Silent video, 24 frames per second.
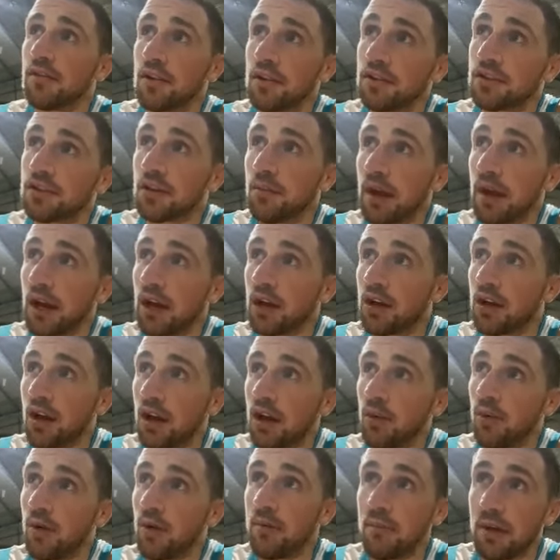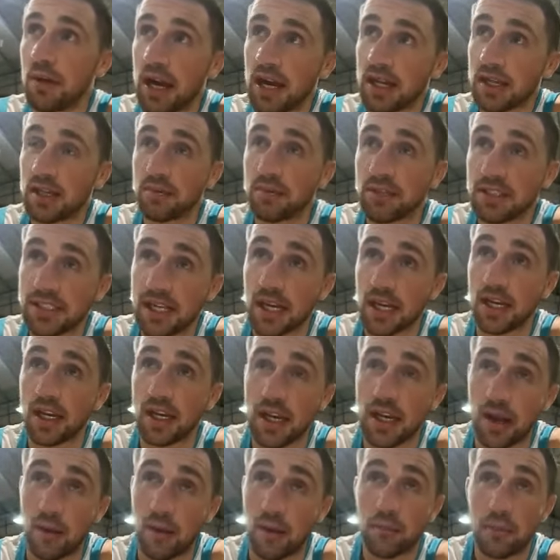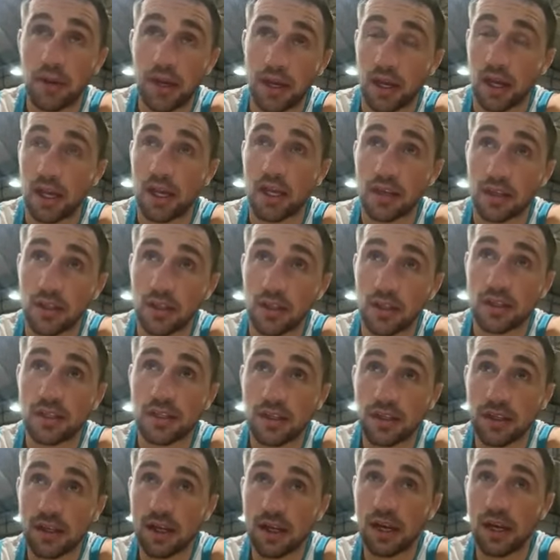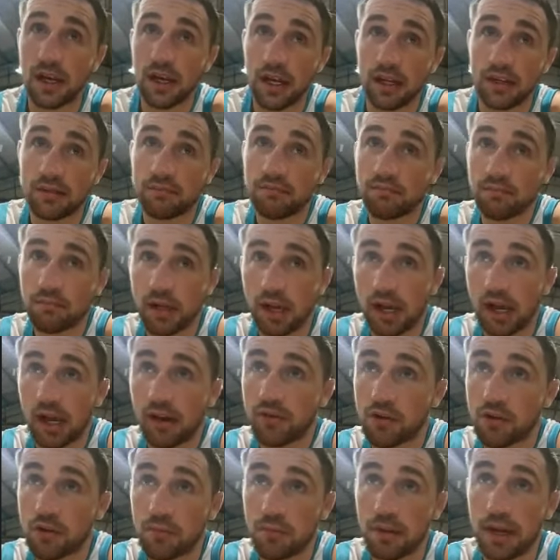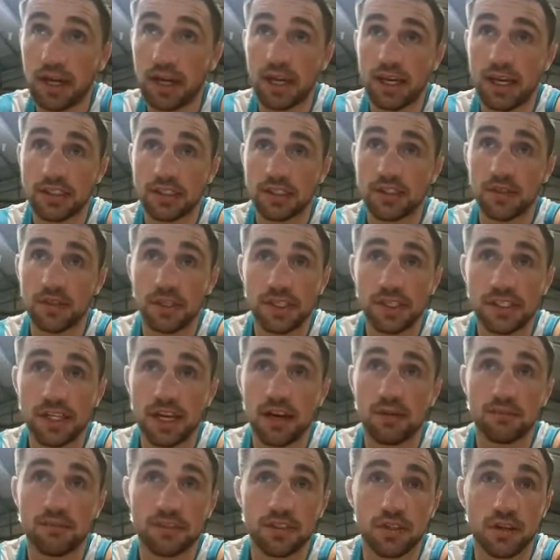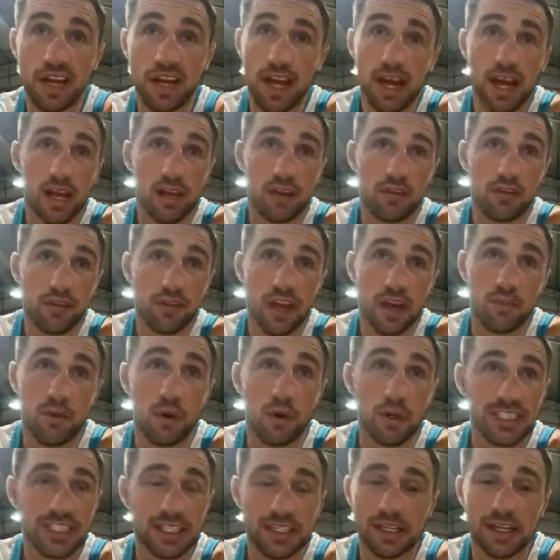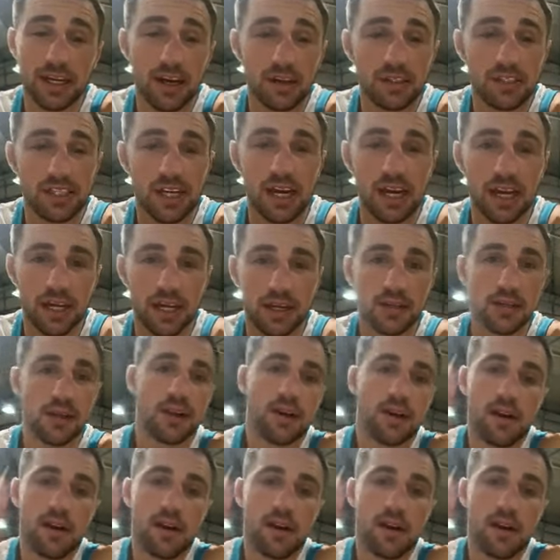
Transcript: flew to America, went back, did my second camp in England, and then I've come back here to do this camp. So yeah, I love it. I'm always in and out of Thailand.